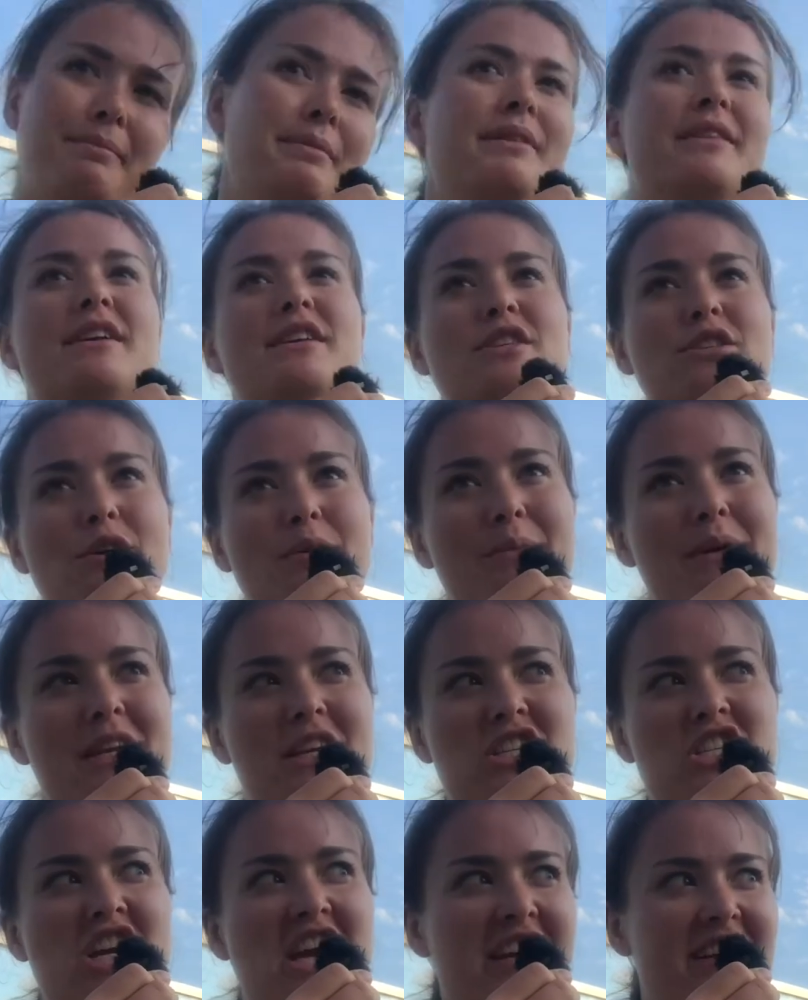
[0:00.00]
But there's so many
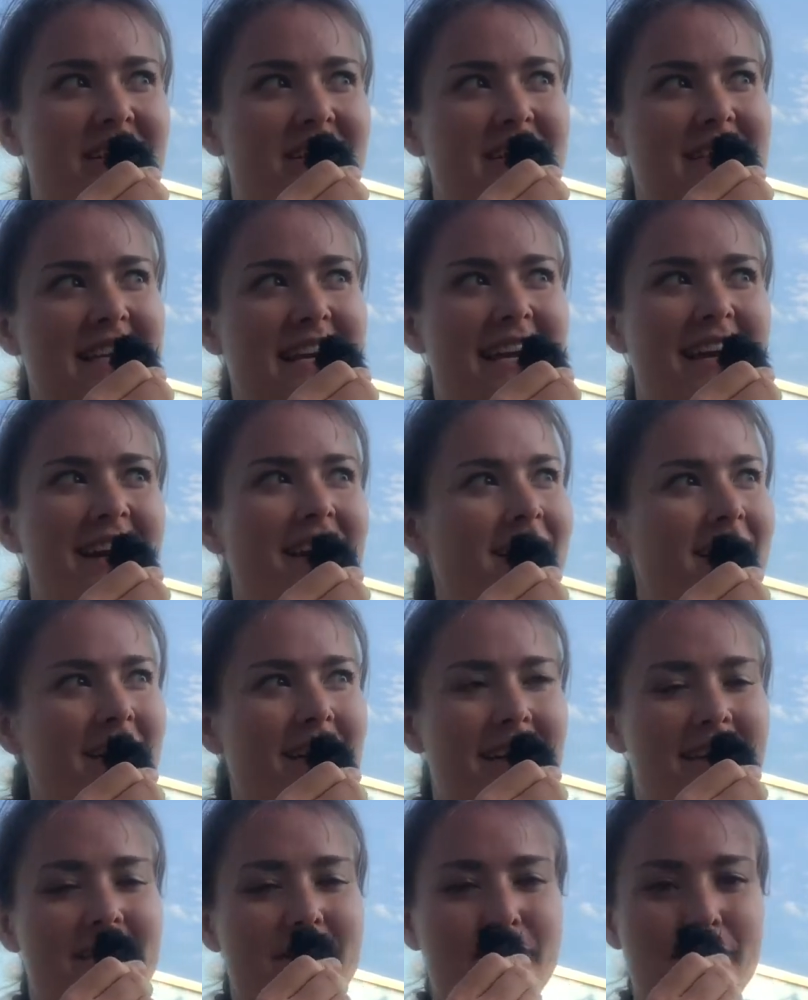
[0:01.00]
channels here,
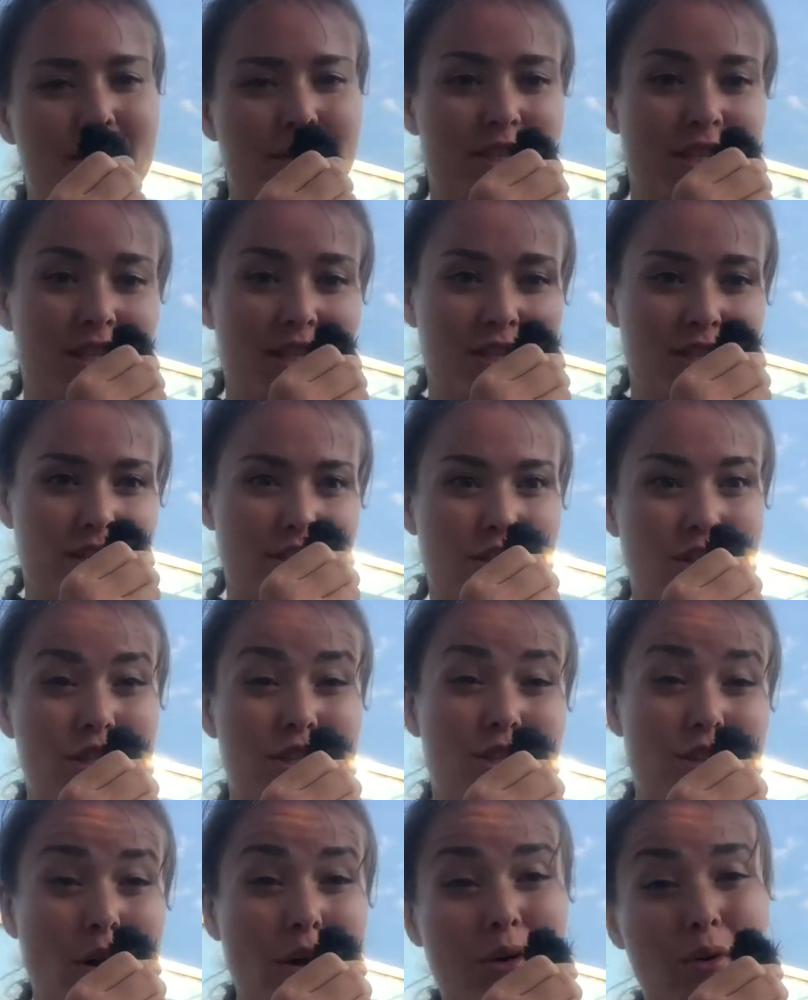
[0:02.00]
and the bridges are
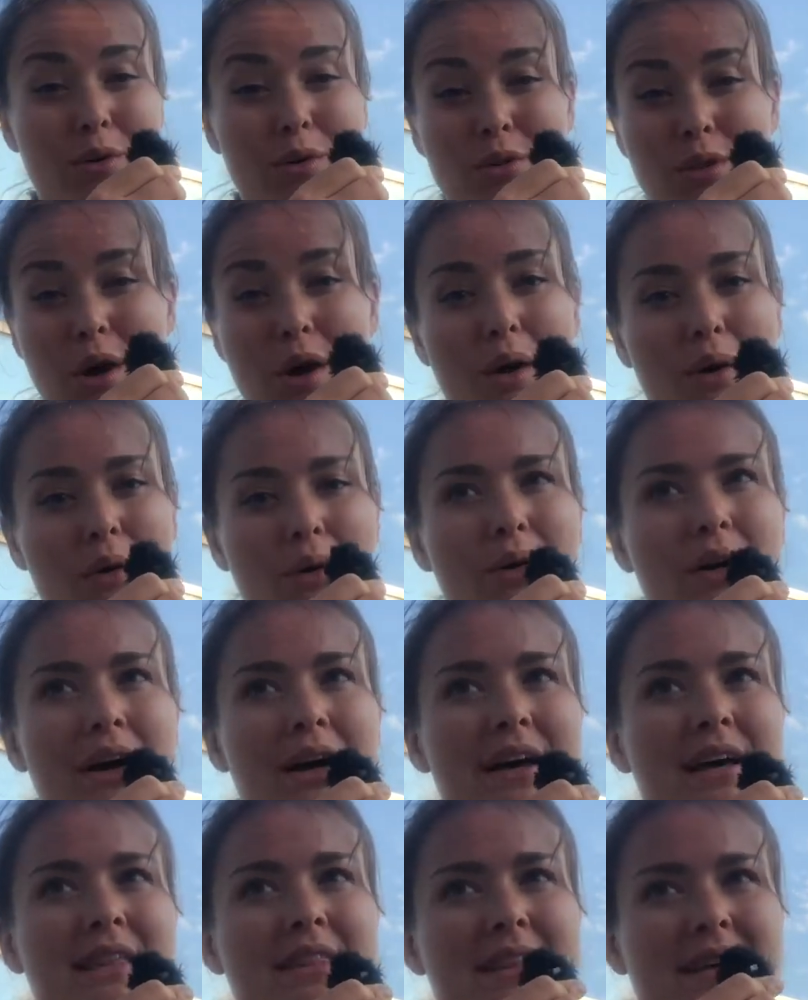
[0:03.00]
just so low
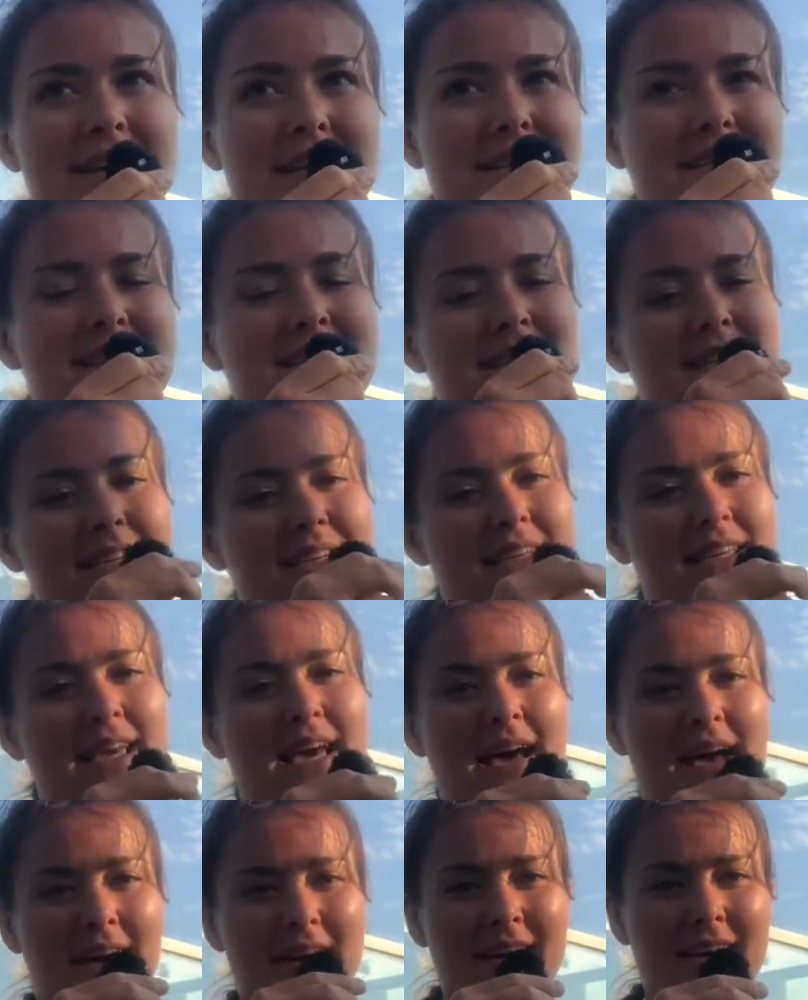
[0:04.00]
that it's,
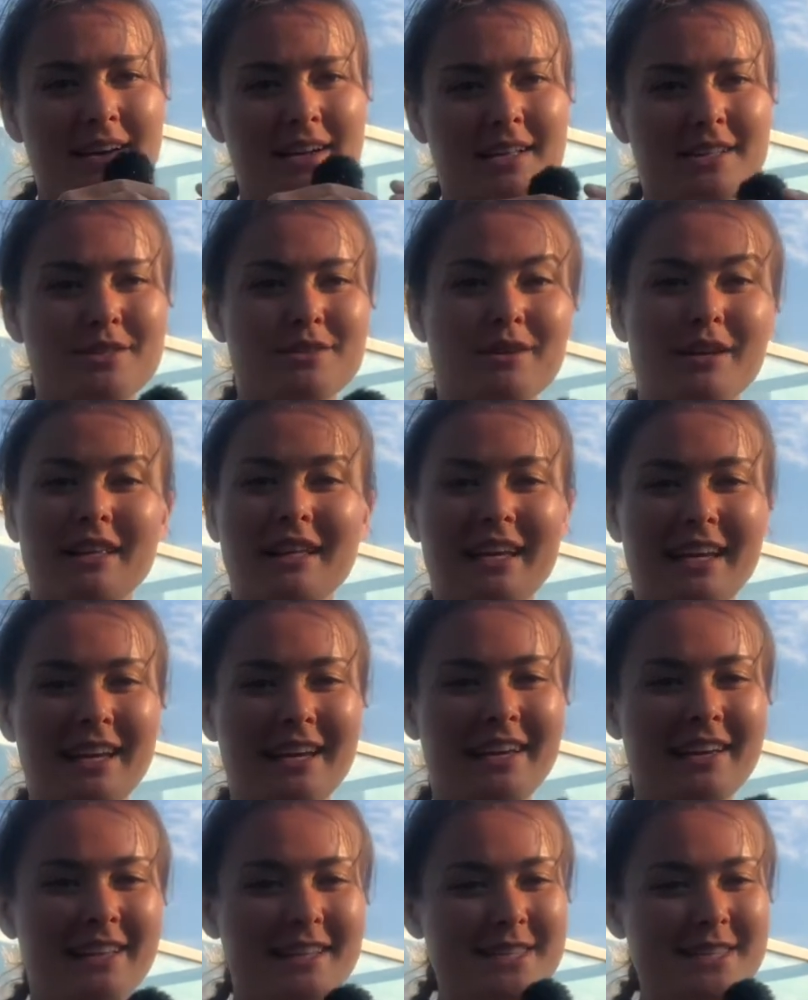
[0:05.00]
yeah, it's really